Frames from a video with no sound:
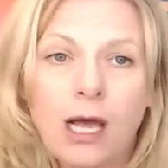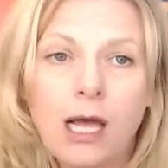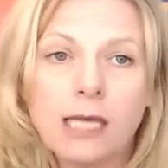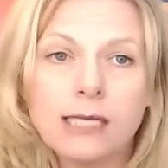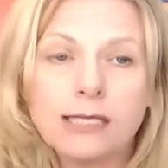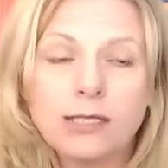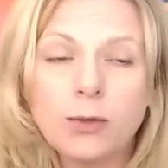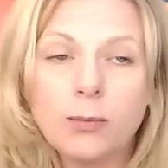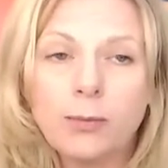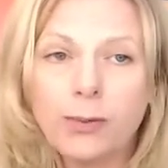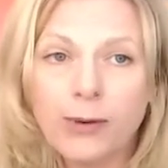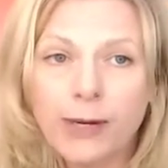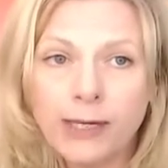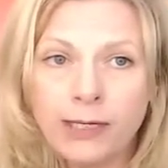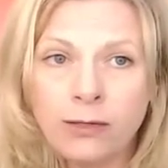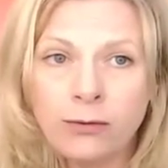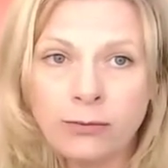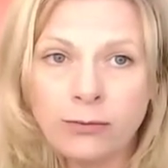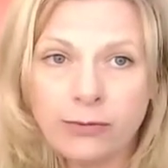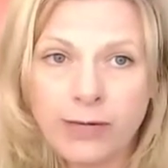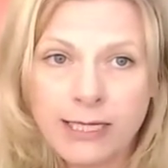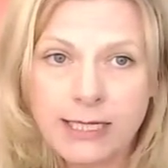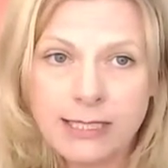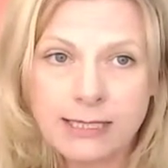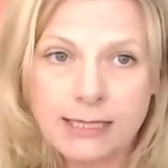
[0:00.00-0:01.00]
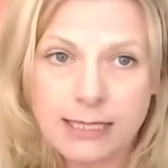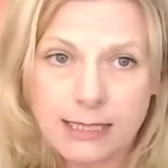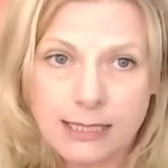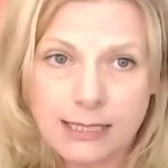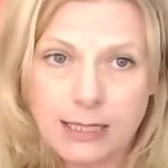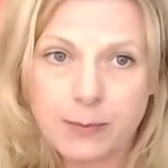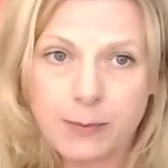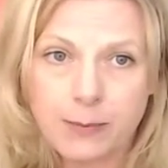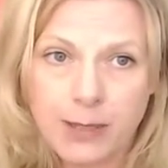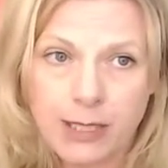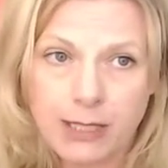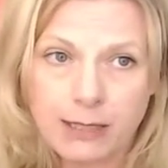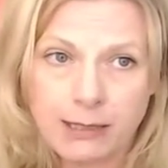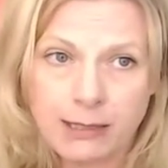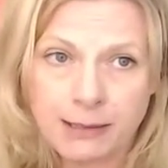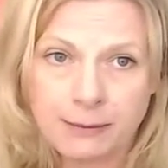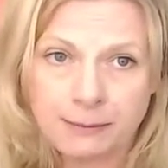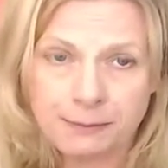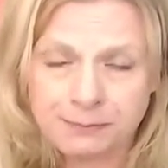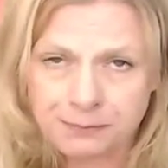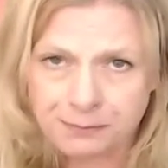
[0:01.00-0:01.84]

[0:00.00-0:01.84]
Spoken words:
So Brennan writes this opinion,